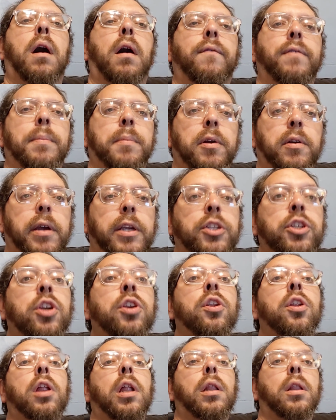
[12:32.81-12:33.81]
of
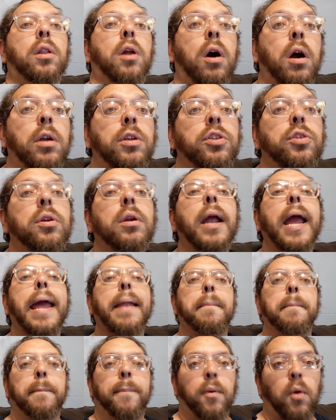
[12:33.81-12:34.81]
immigration larger
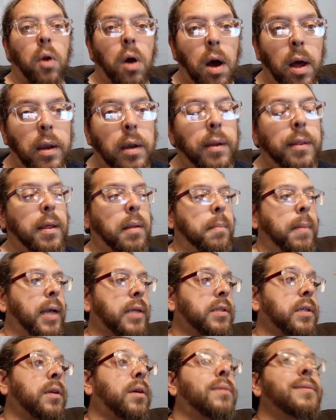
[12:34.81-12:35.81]
and broader than
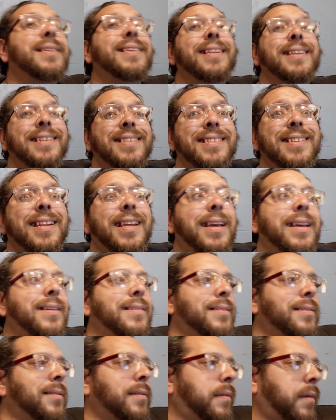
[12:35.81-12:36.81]
Mexico's because it
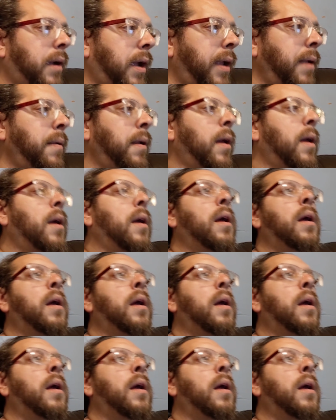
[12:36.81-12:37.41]
is, right?